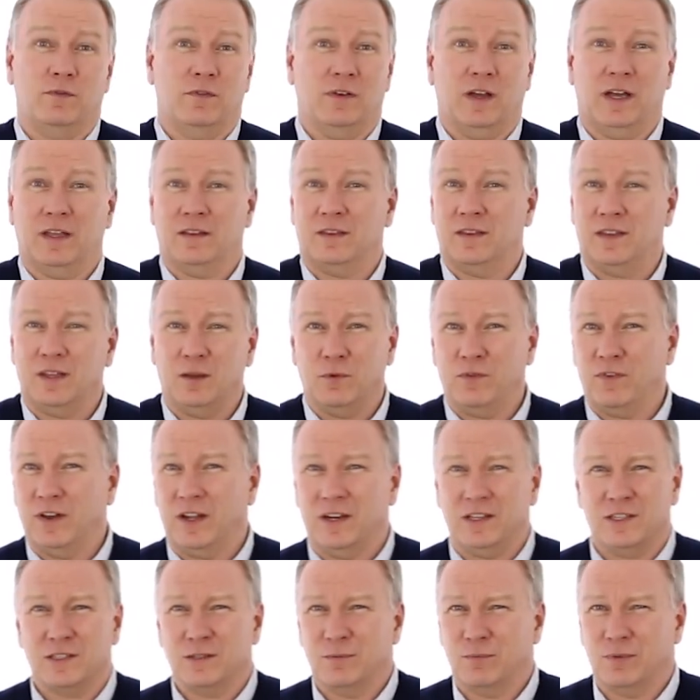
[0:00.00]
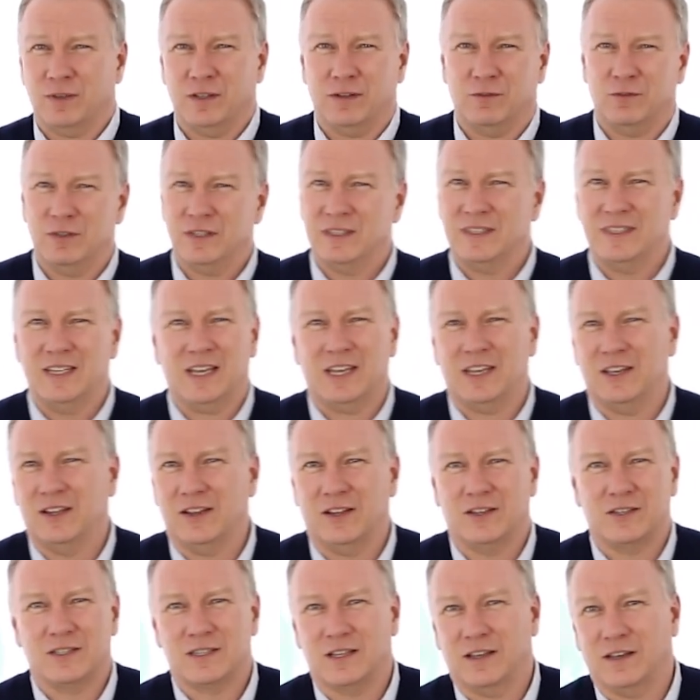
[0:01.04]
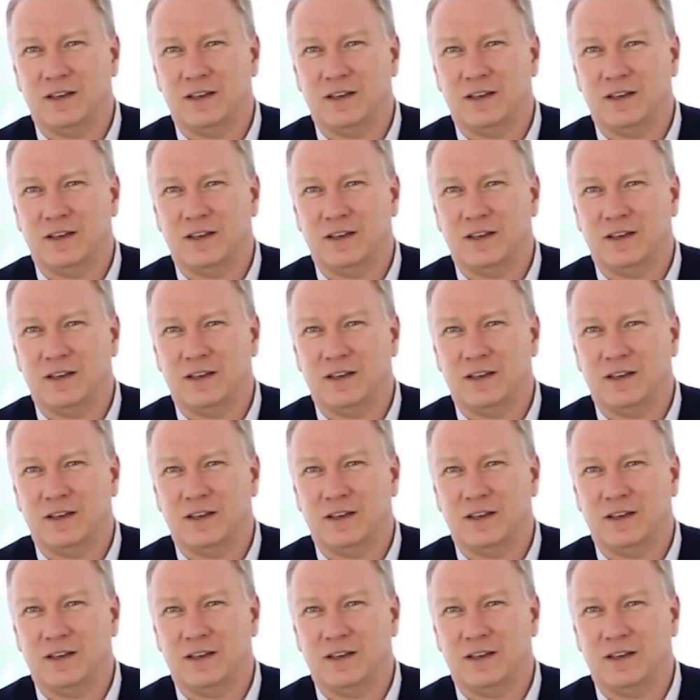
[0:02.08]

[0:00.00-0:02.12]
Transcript: I think we've added something ridiculous,